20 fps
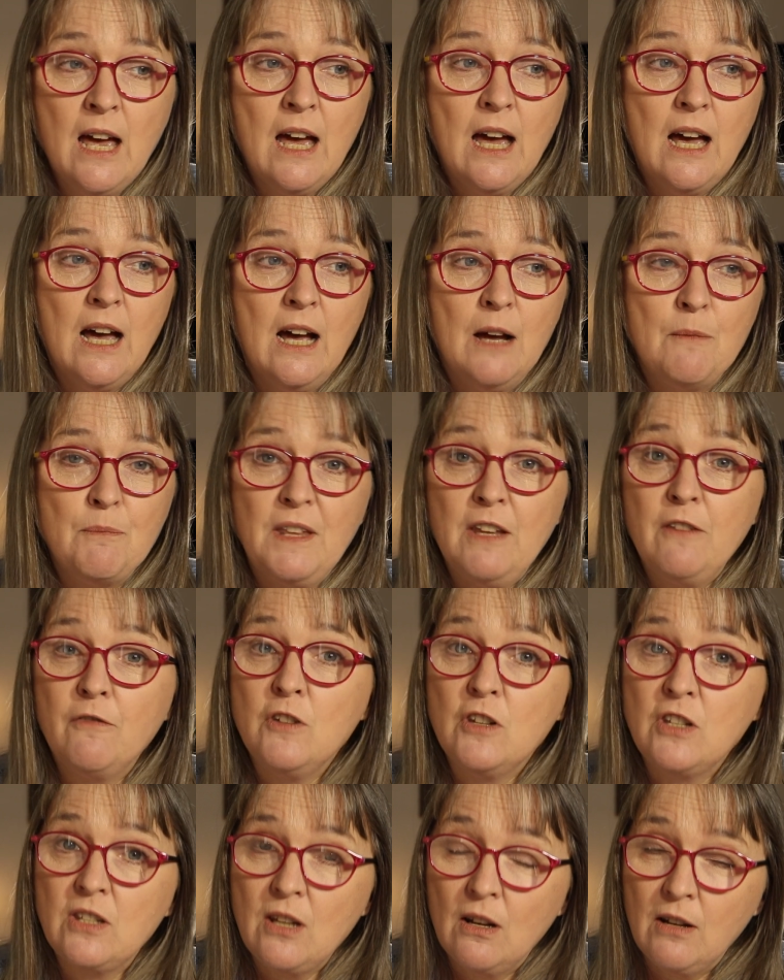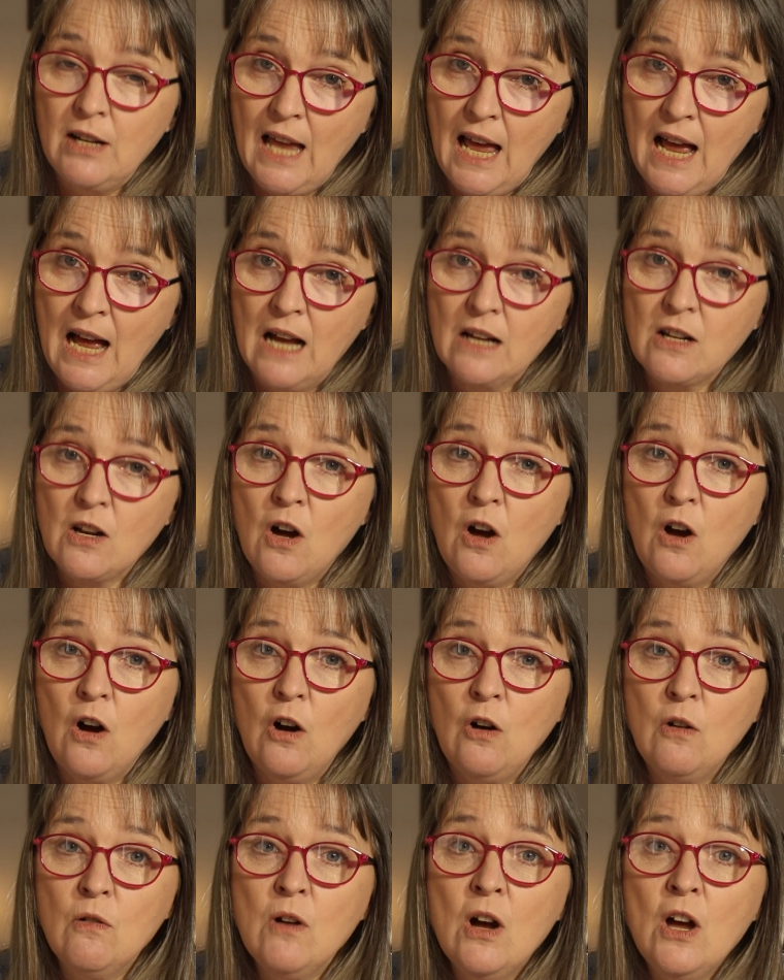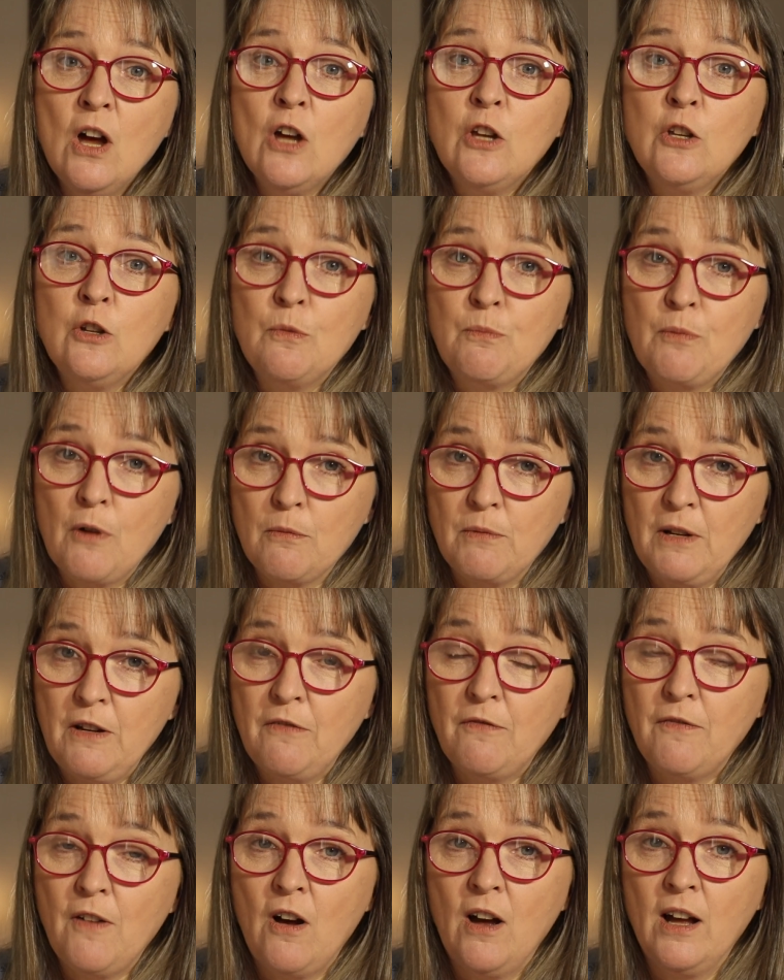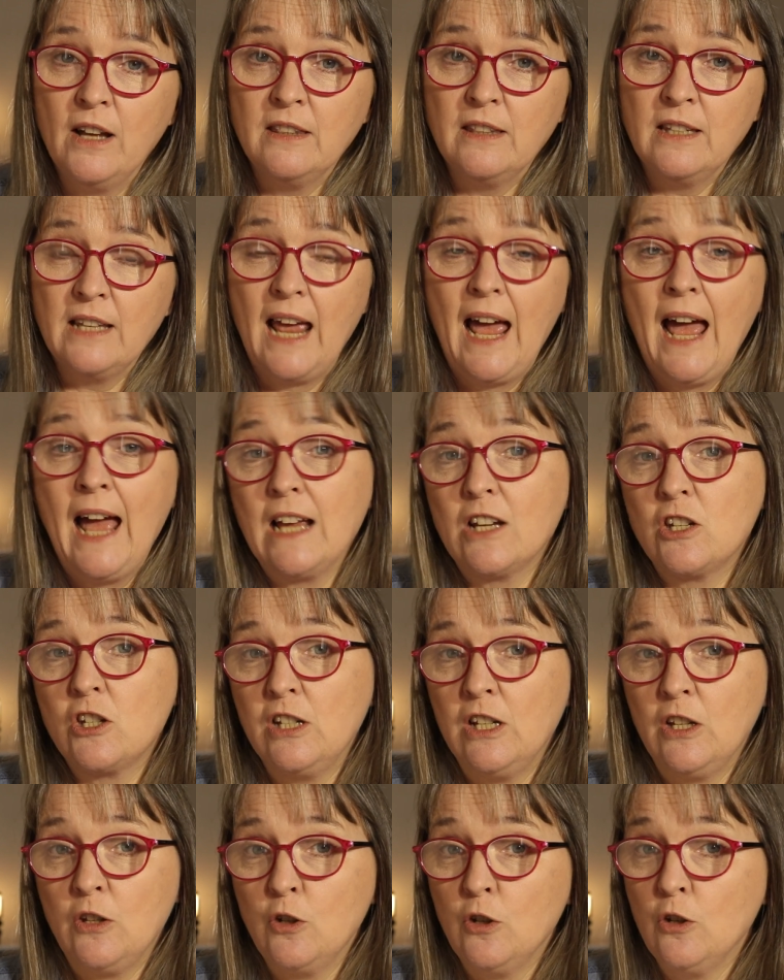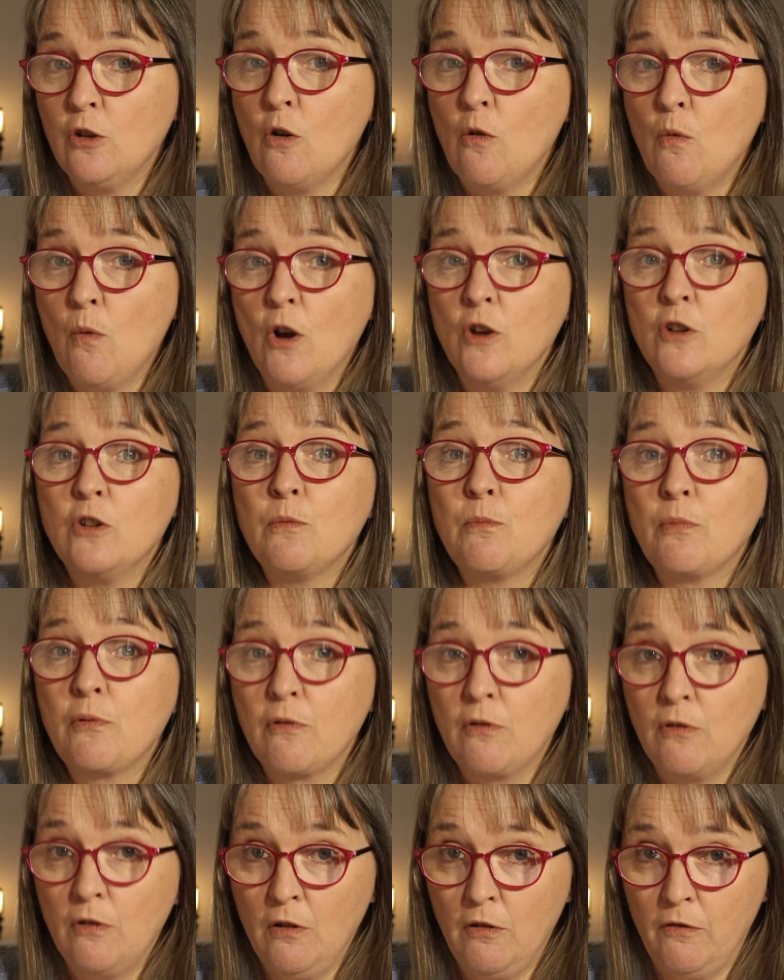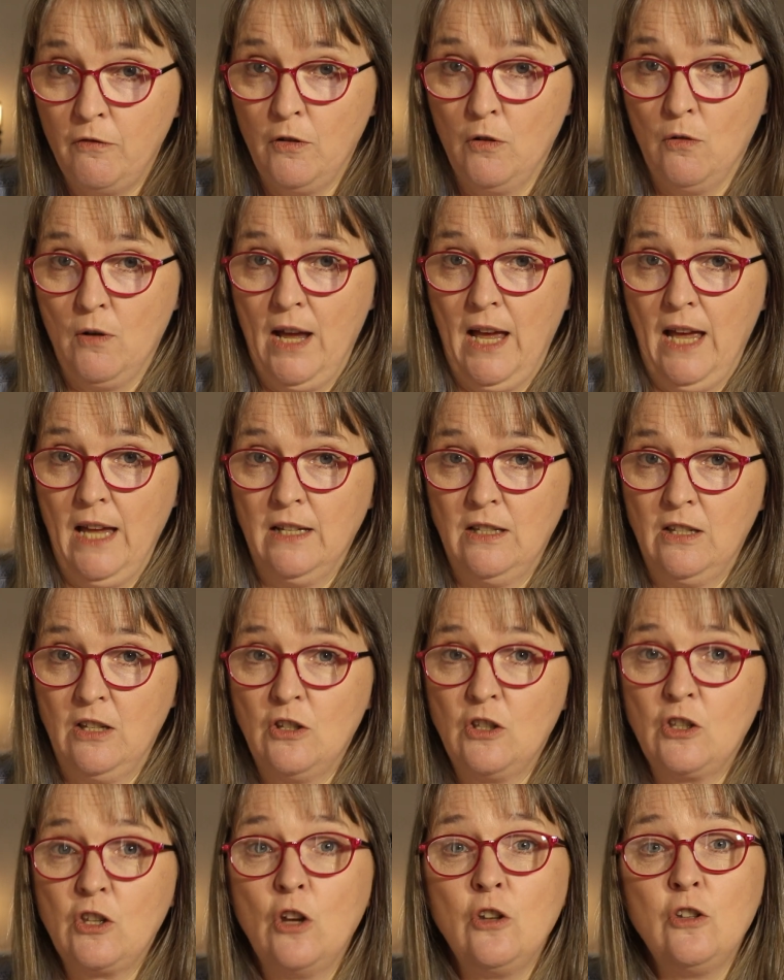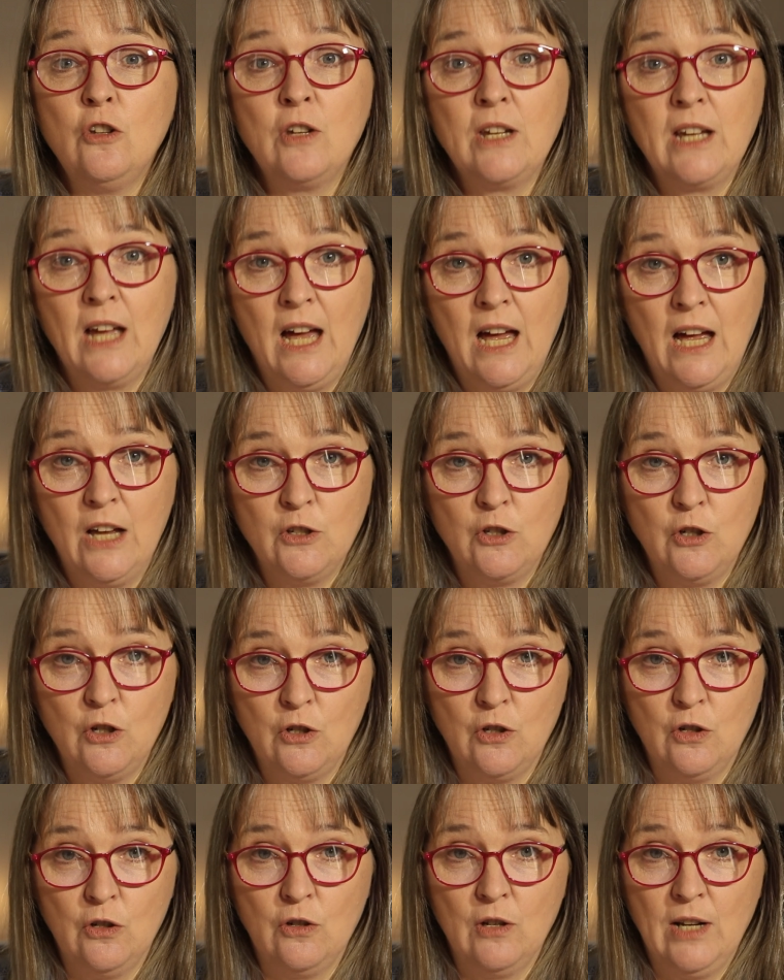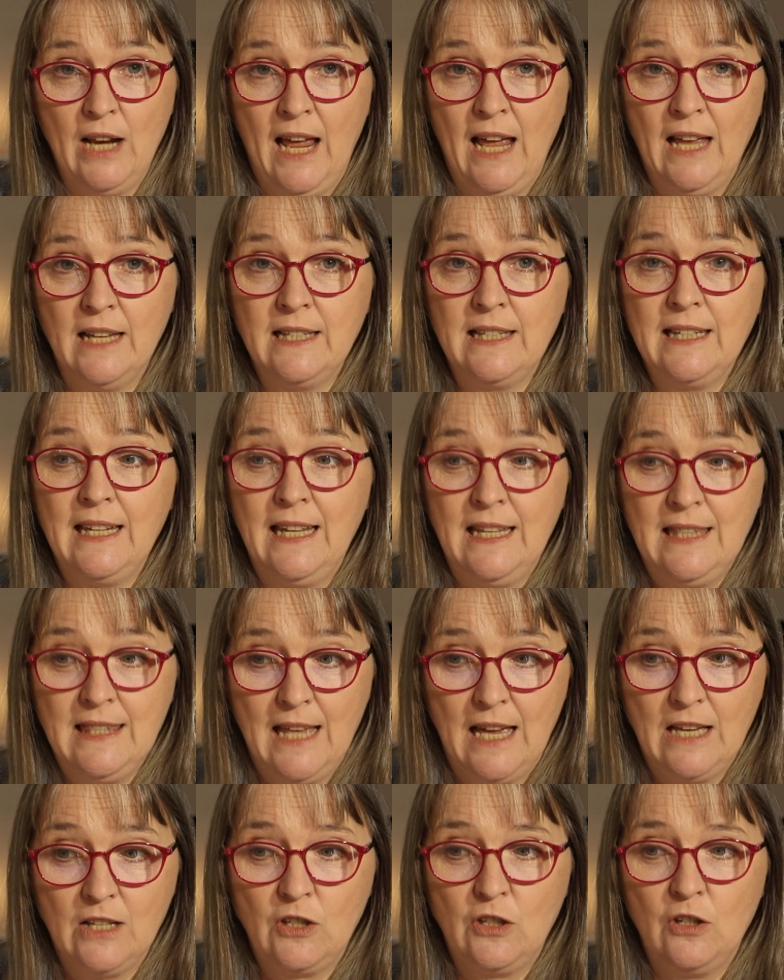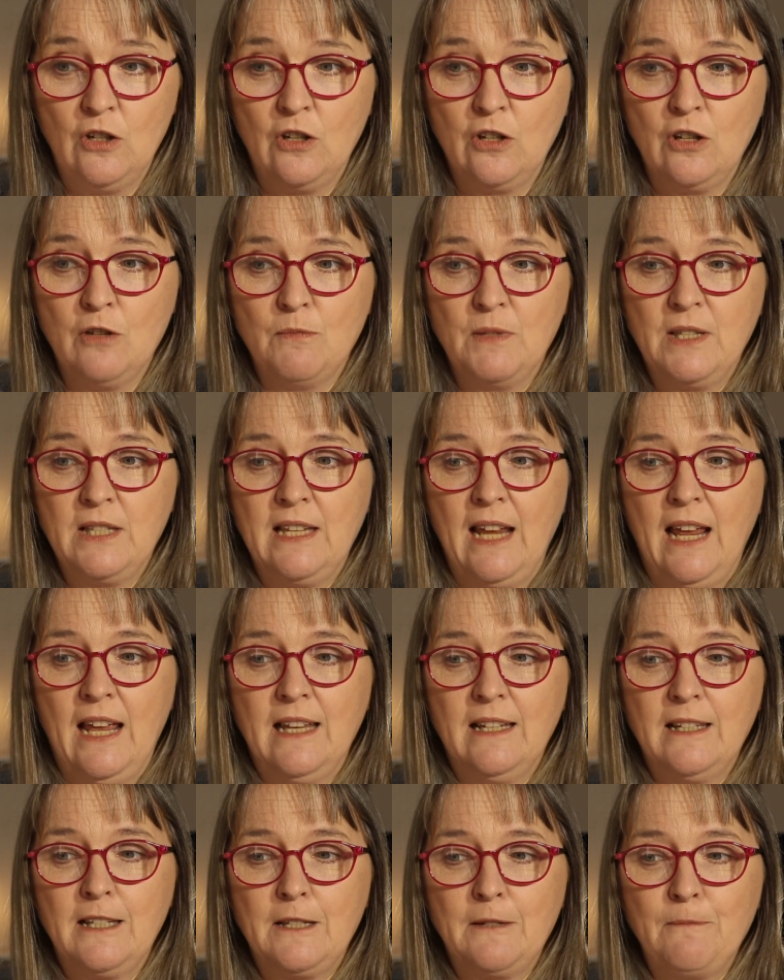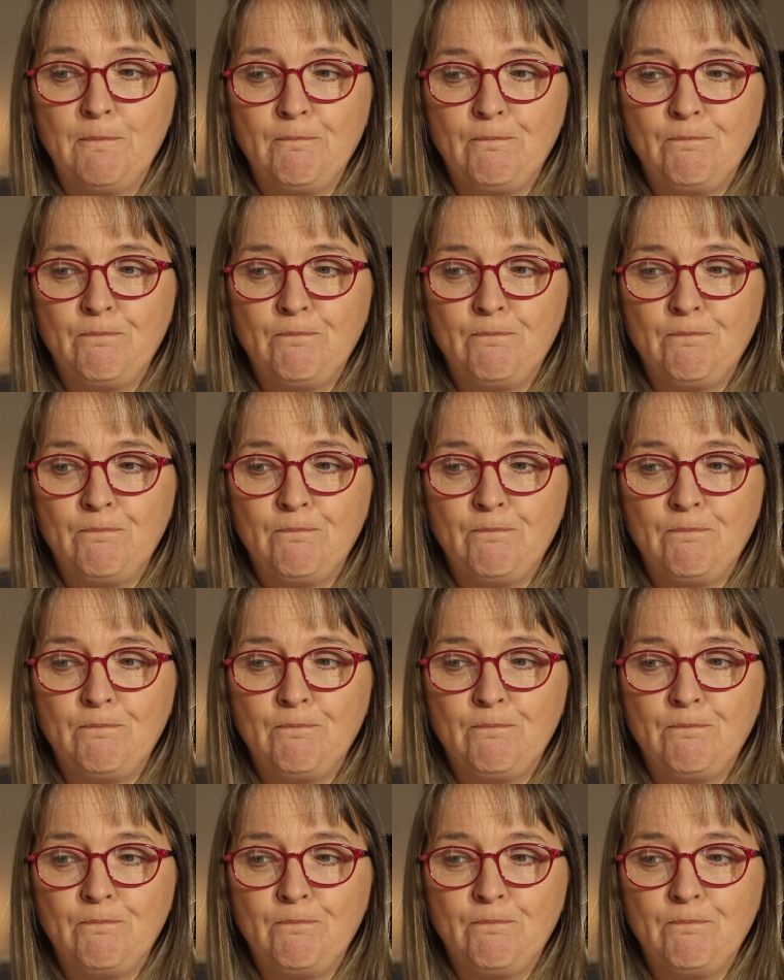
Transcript: If you sell alcohol, you'll probably find that actually Google won't approve your ads. So you can't do Google ads in that circumstance.